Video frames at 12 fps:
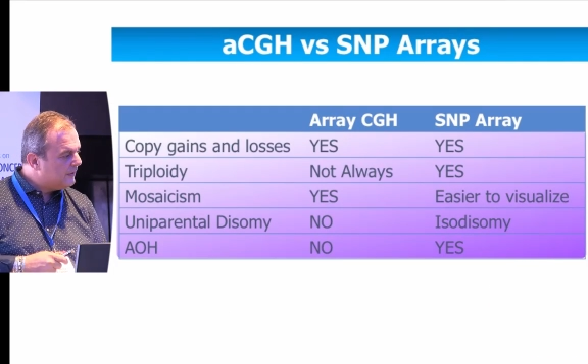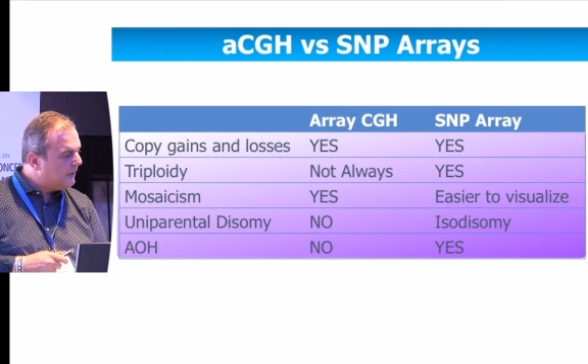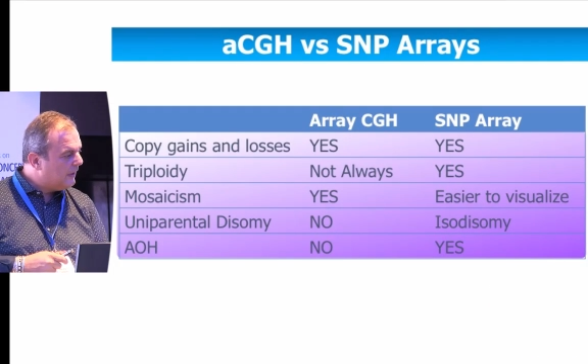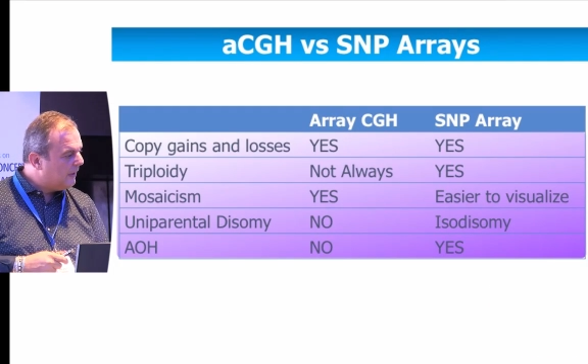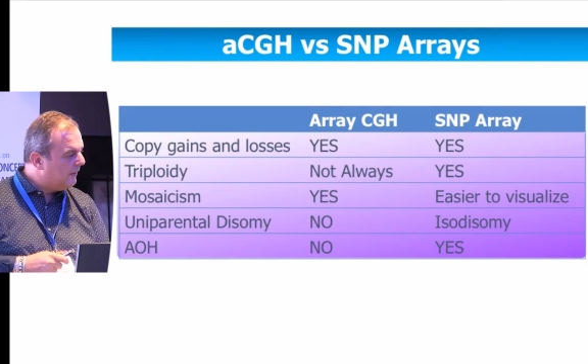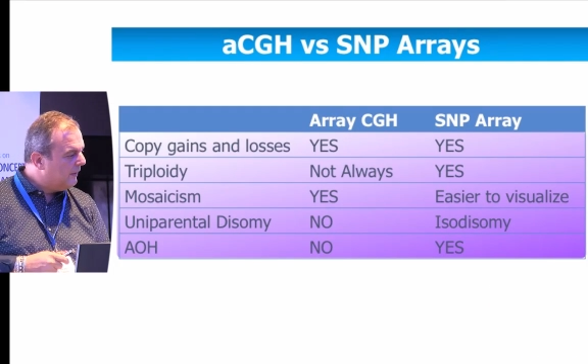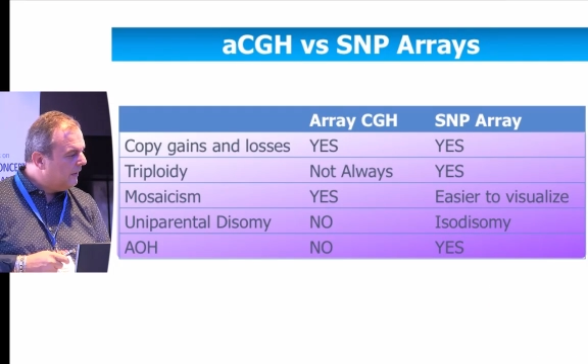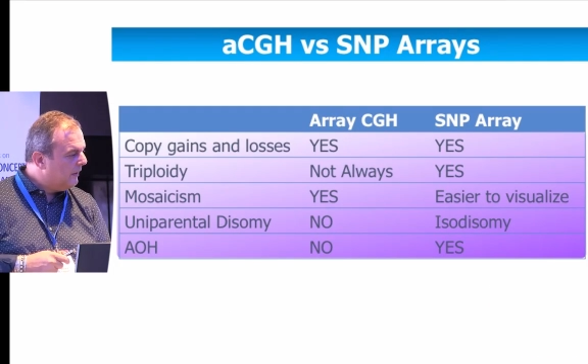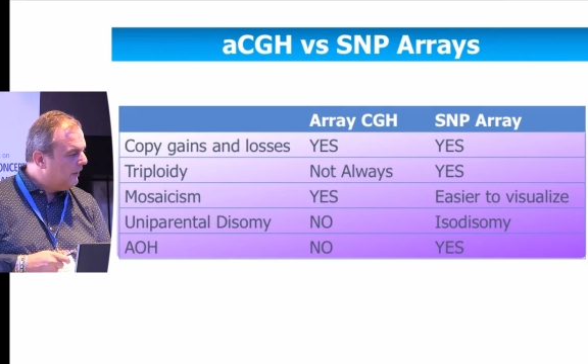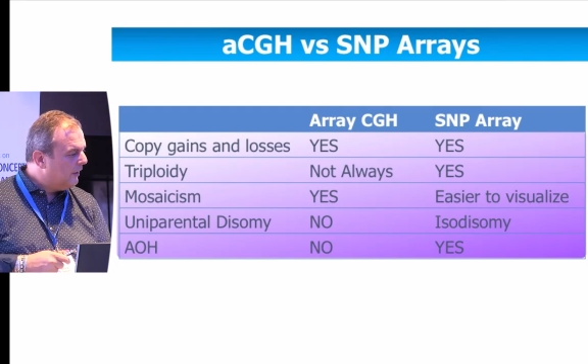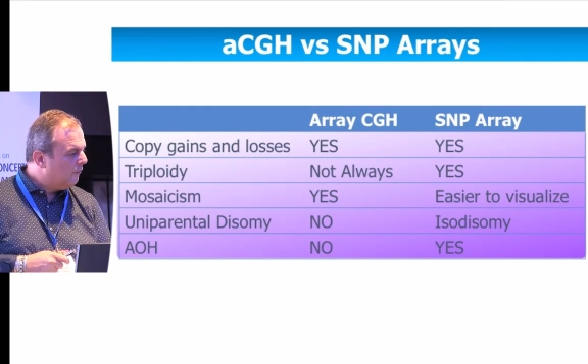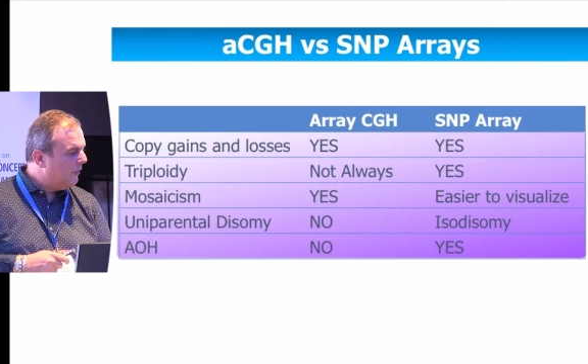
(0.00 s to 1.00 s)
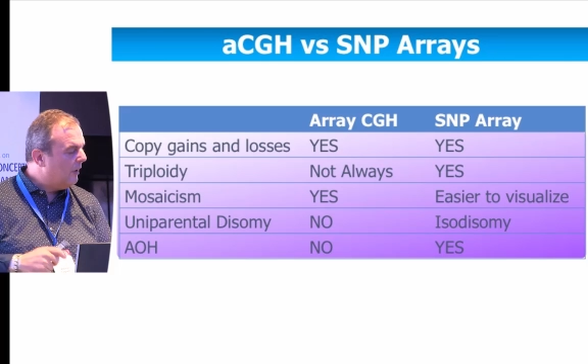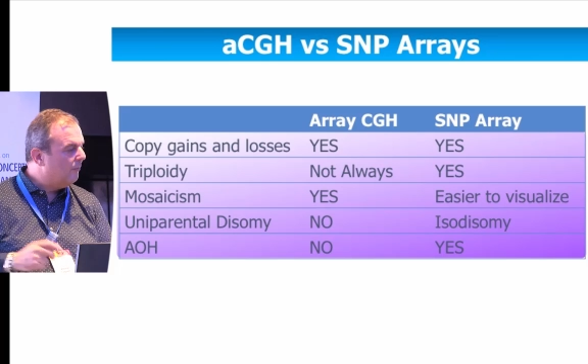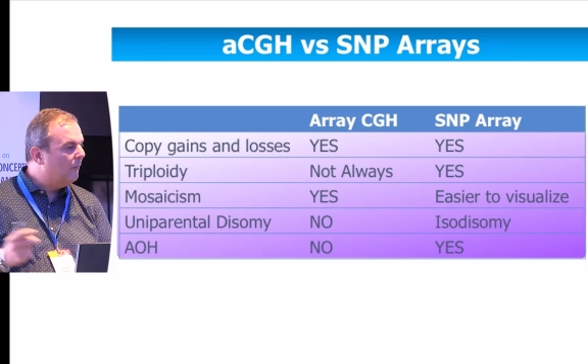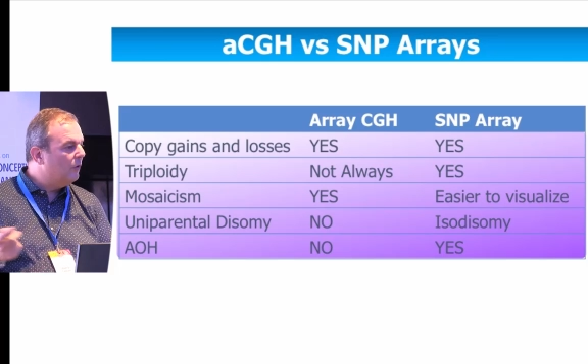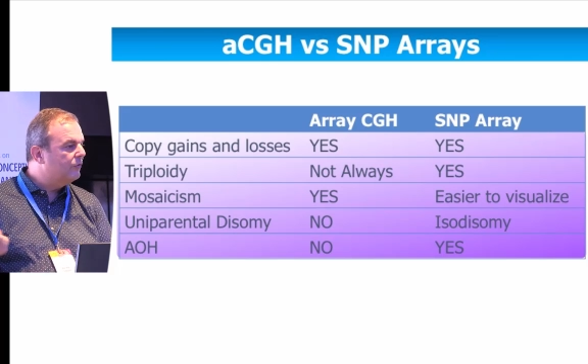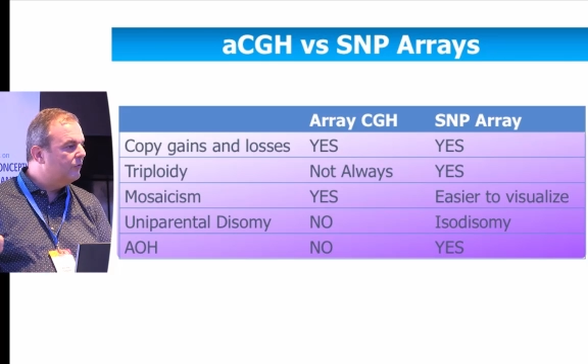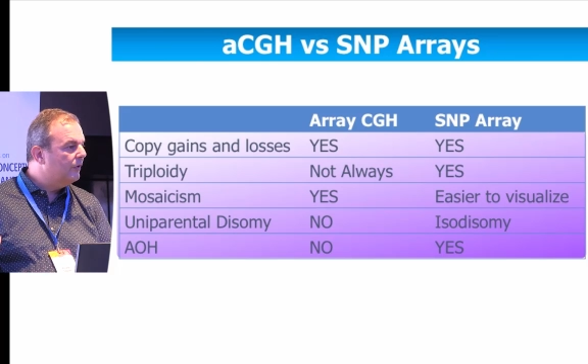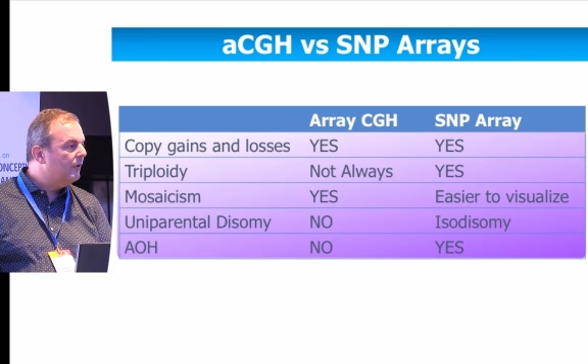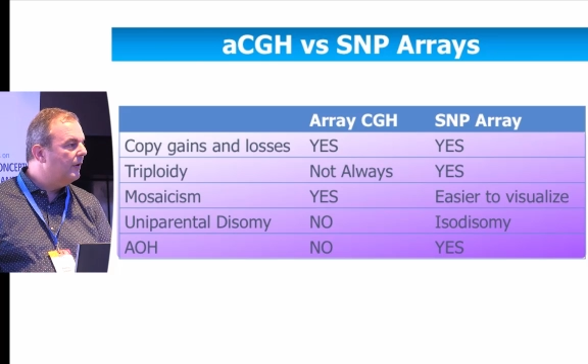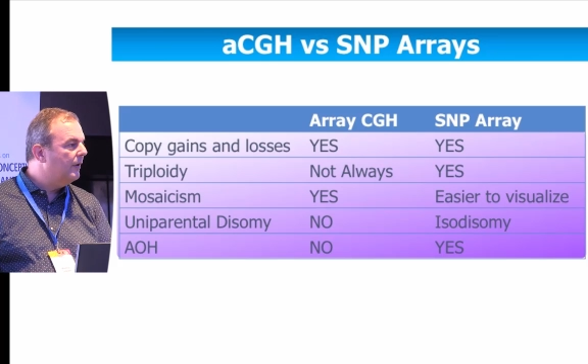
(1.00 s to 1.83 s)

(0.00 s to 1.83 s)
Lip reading: well, both